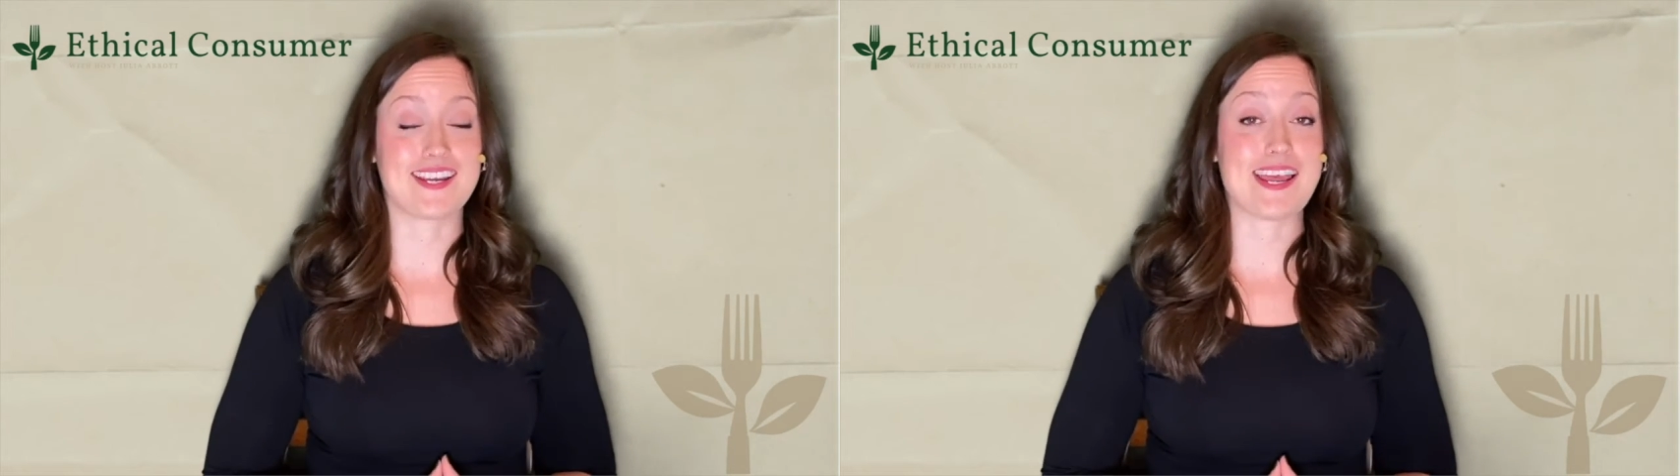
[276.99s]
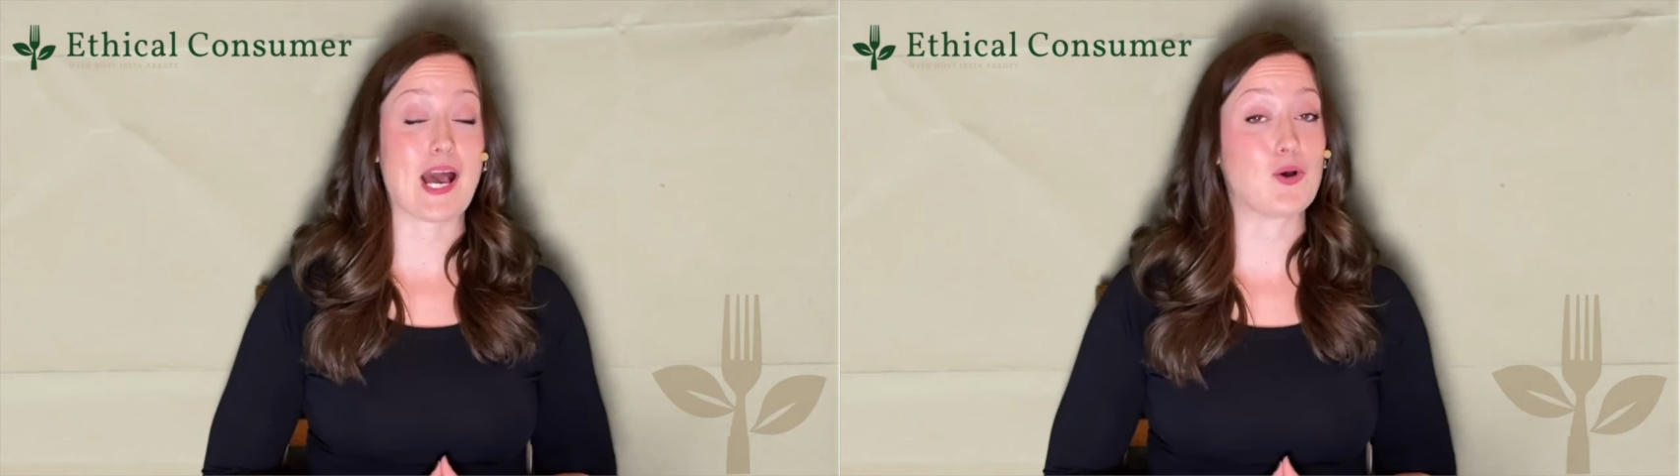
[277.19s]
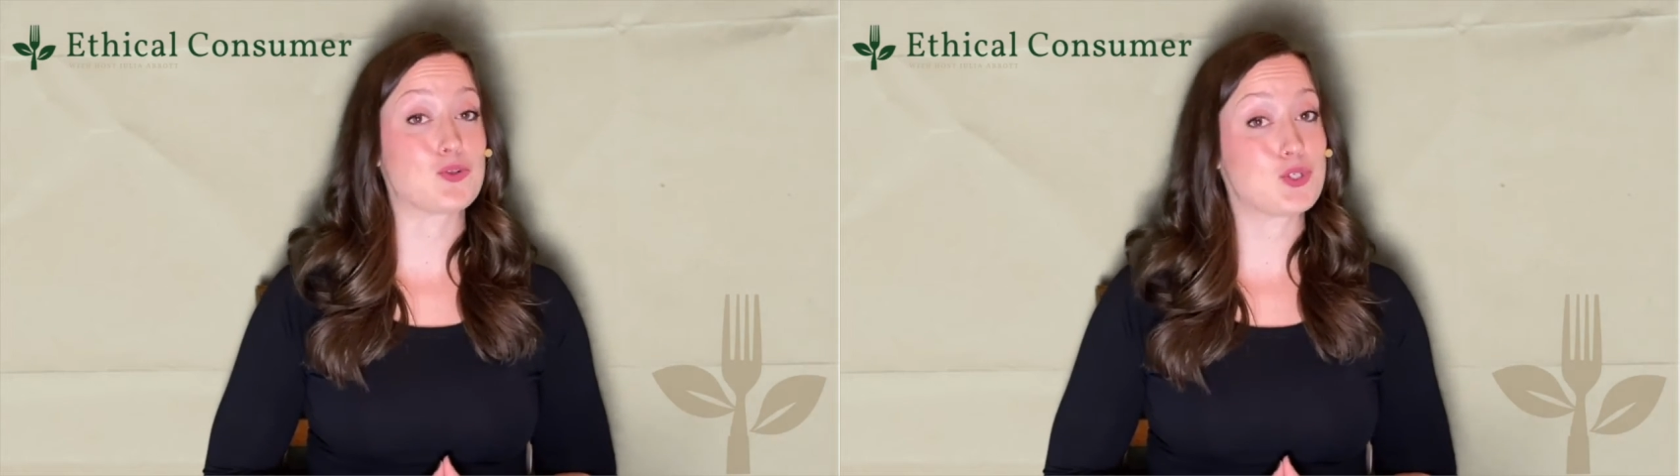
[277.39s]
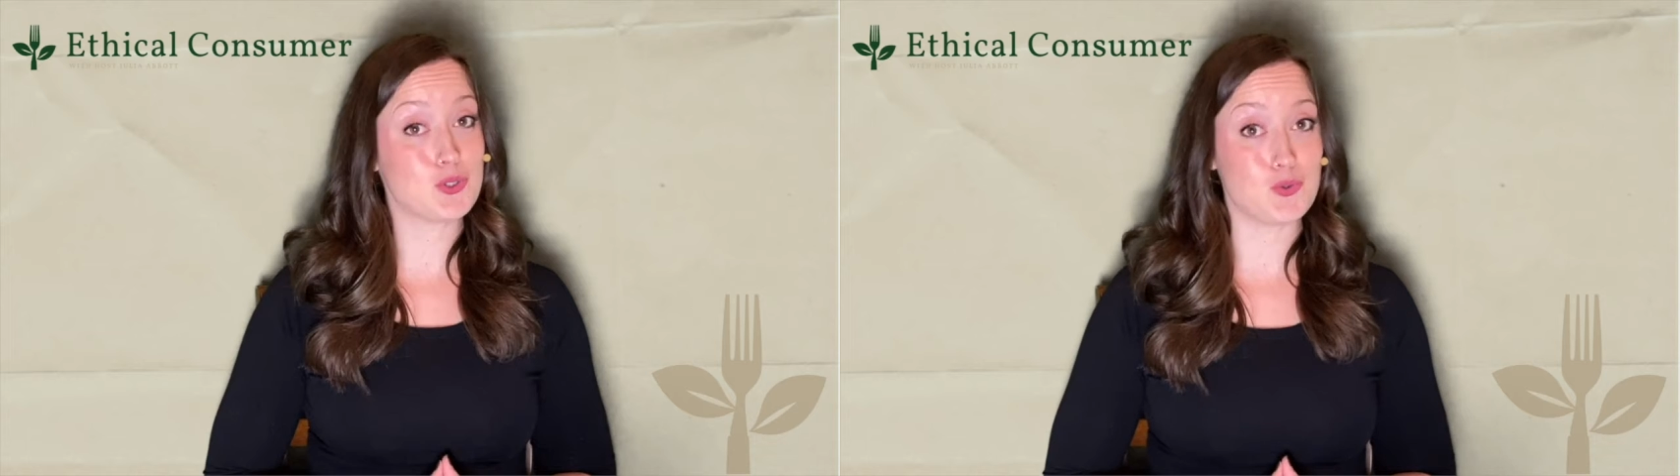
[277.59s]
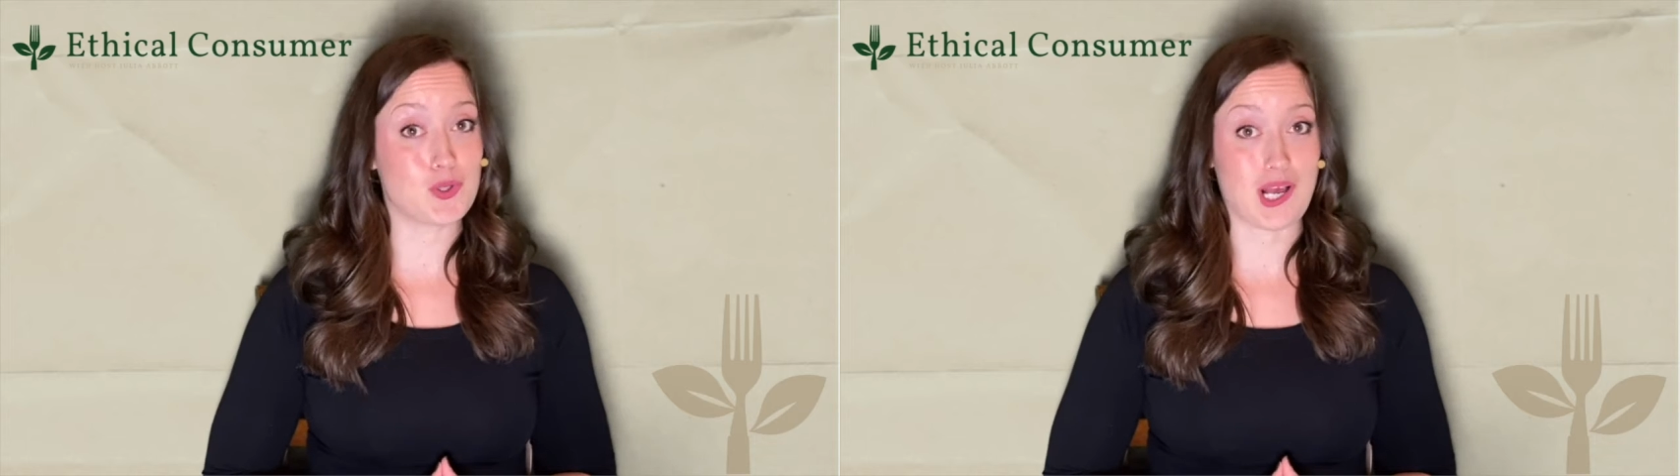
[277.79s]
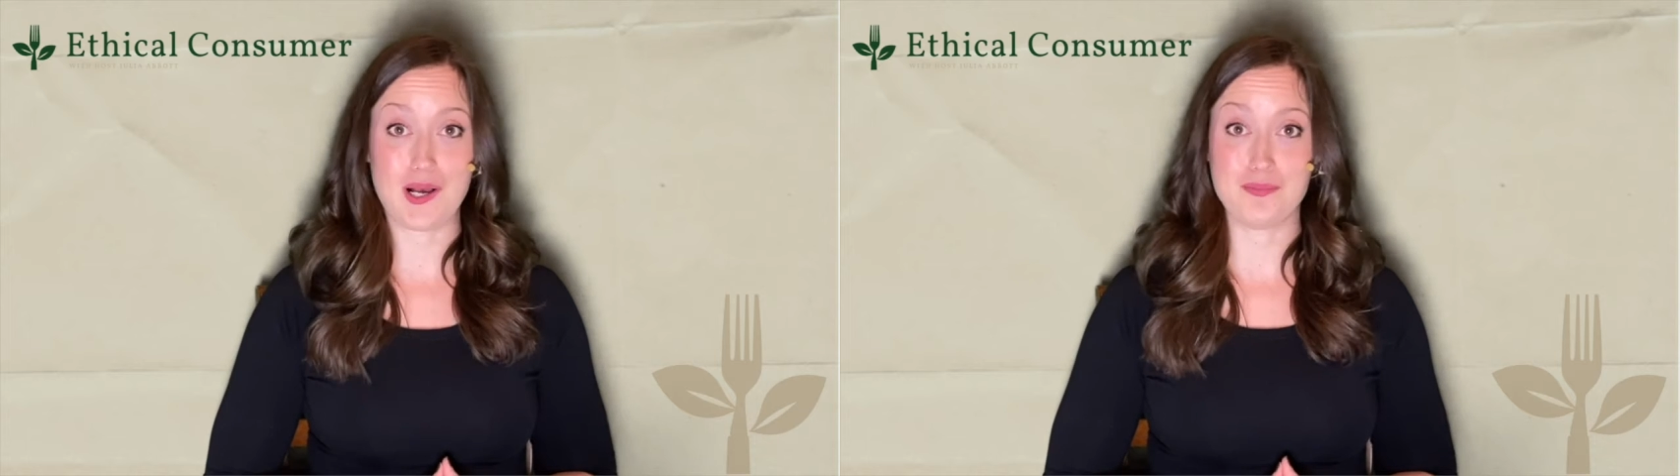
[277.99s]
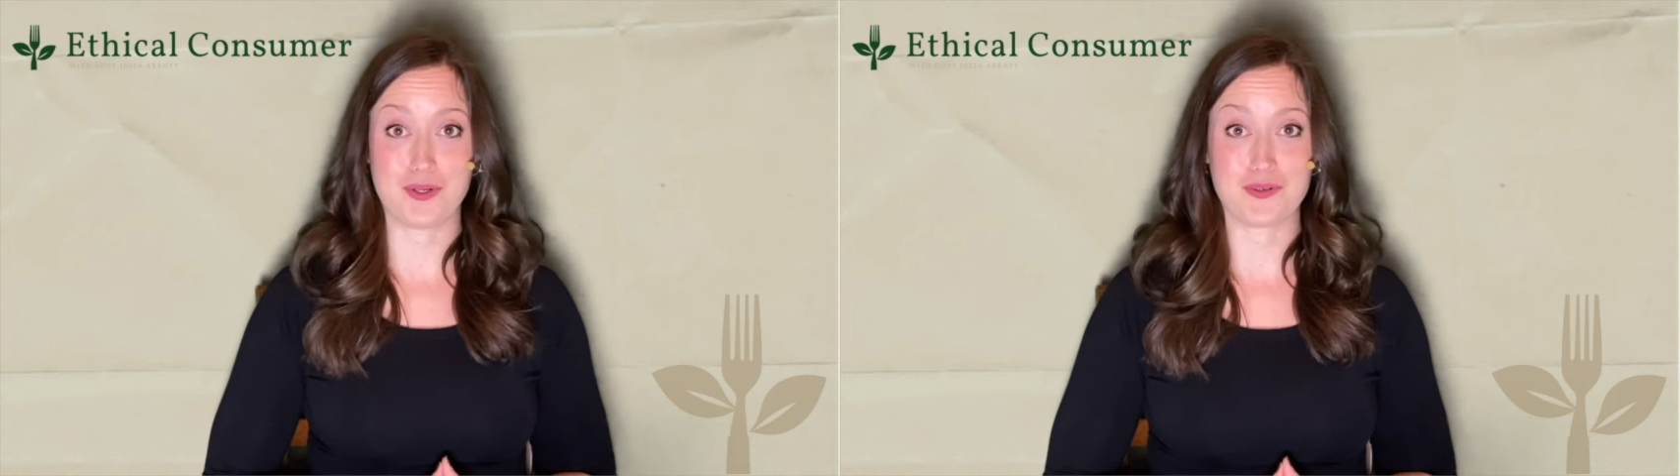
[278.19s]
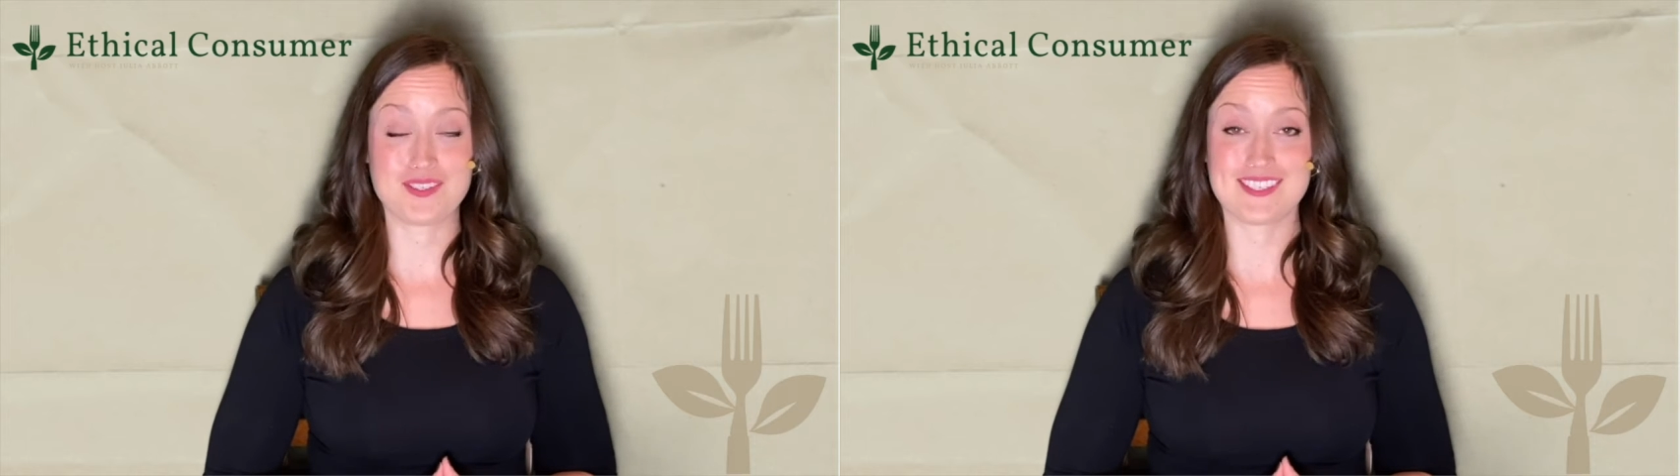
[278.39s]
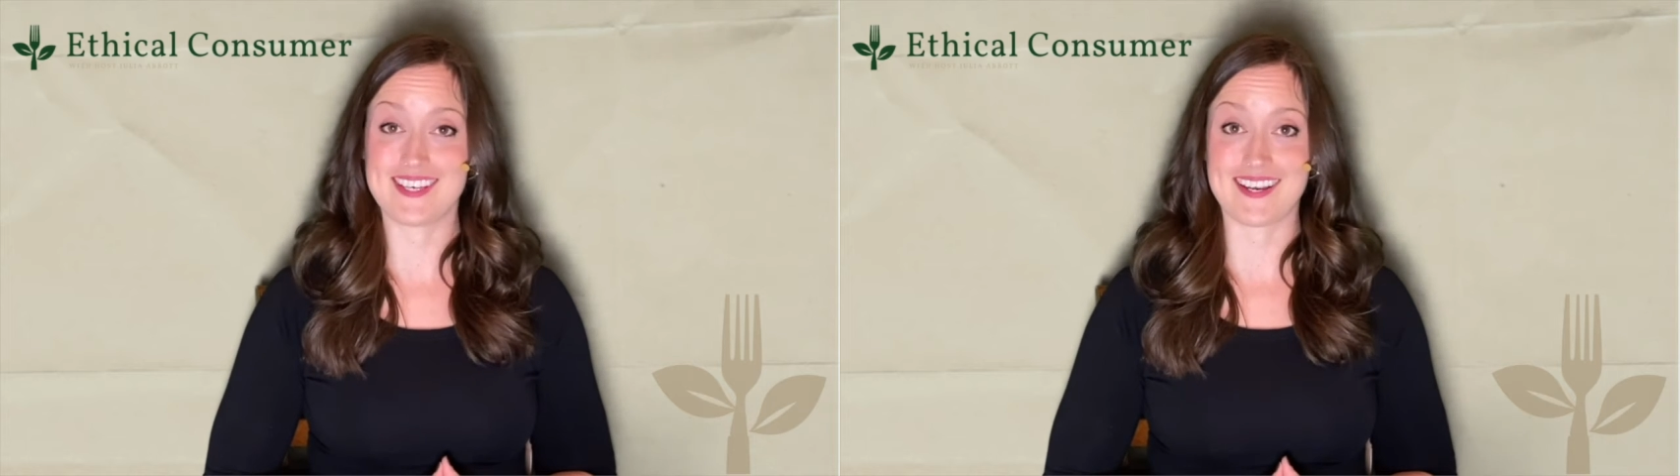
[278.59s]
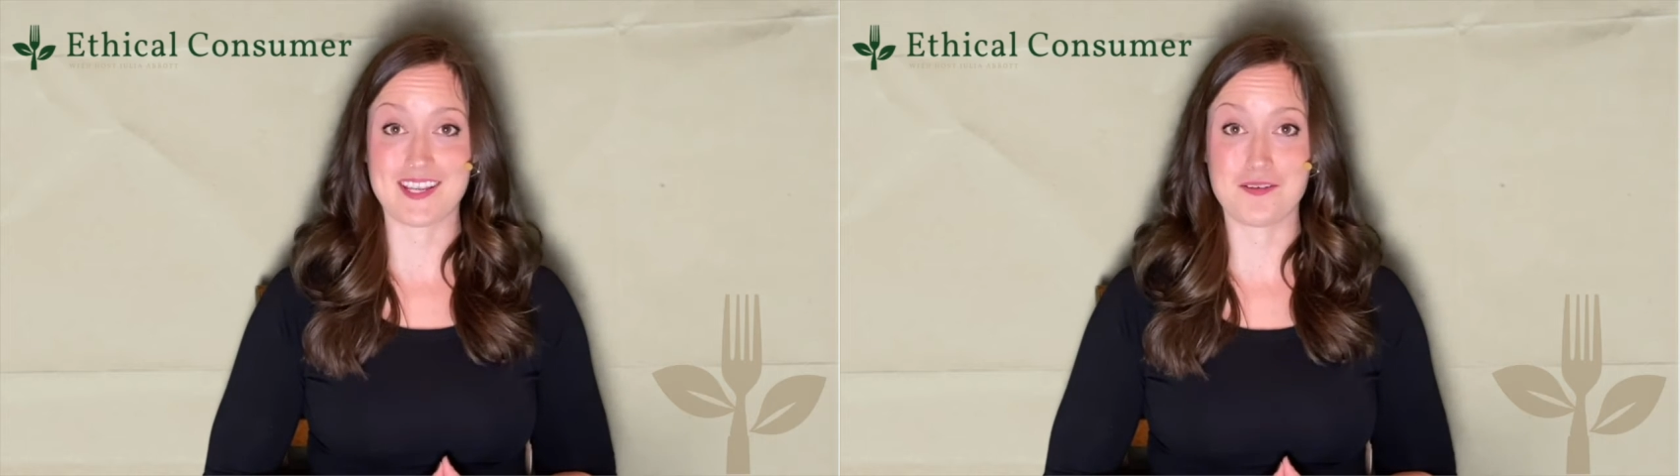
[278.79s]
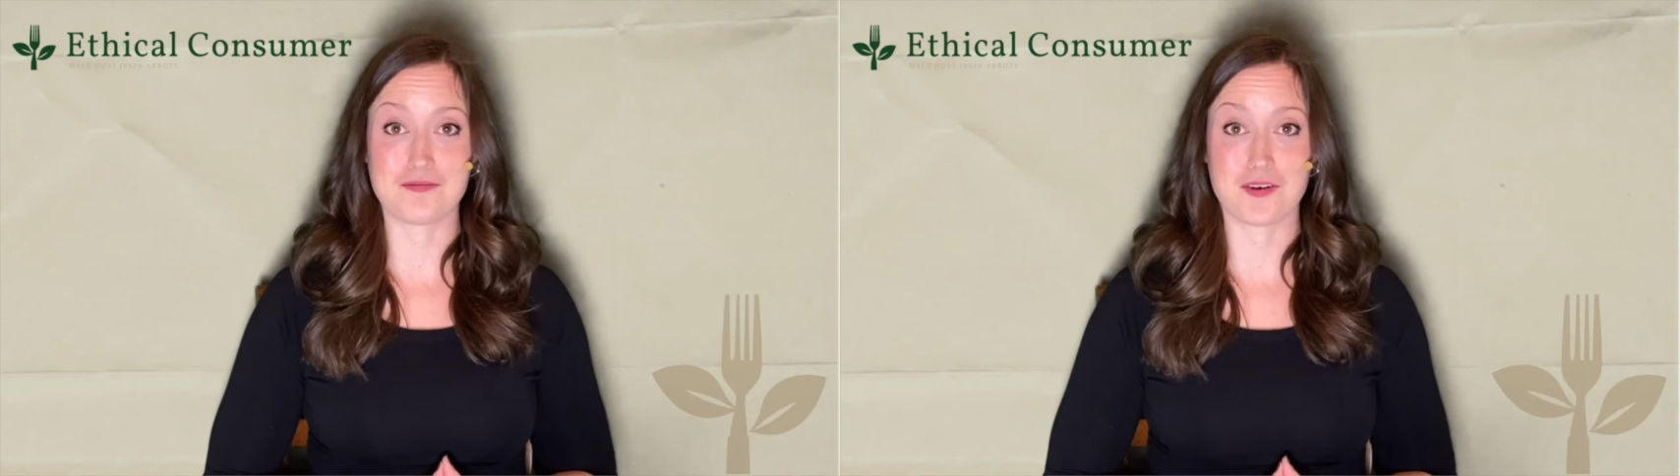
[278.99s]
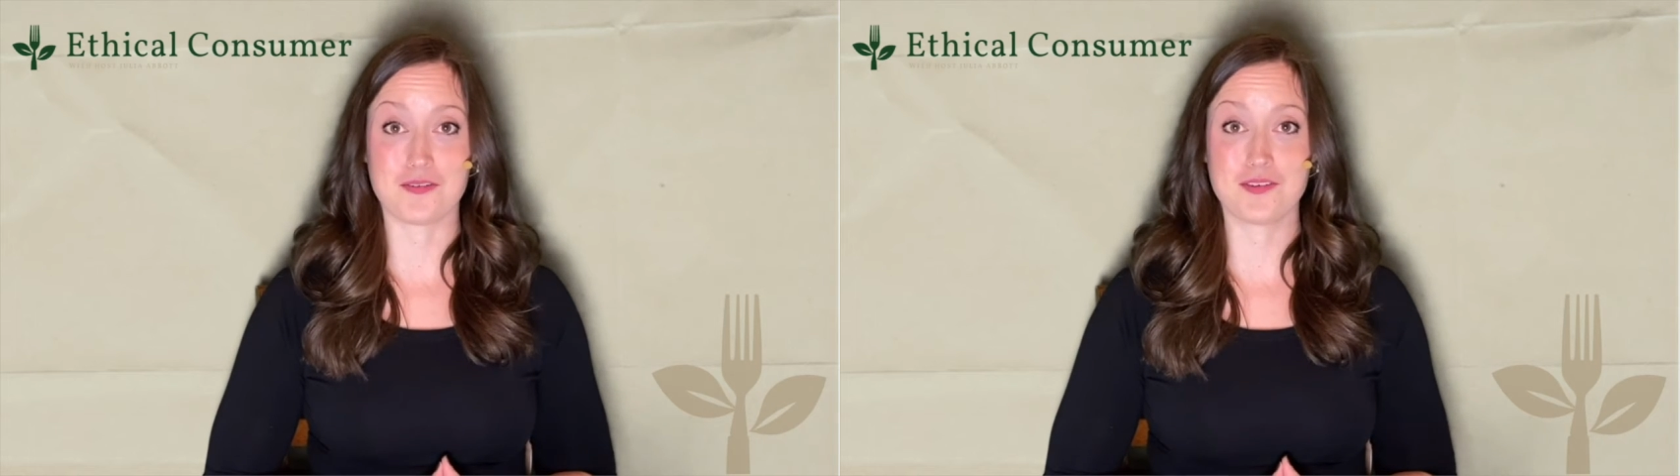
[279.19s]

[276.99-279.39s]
howtocompost.info,